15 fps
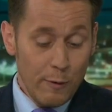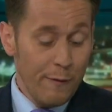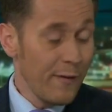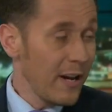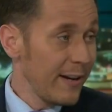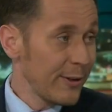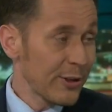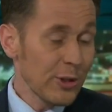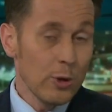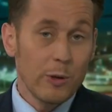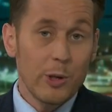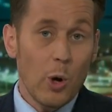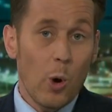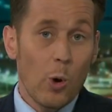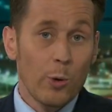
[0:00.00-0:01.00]
face to
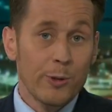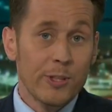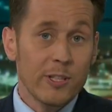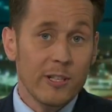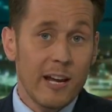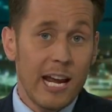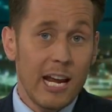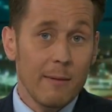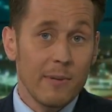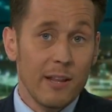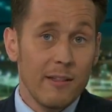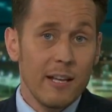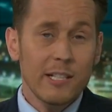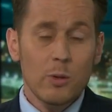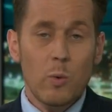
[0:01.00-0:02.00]
an old scam,
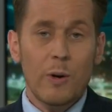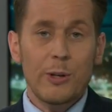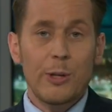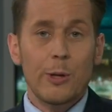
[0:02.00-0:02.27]
and this one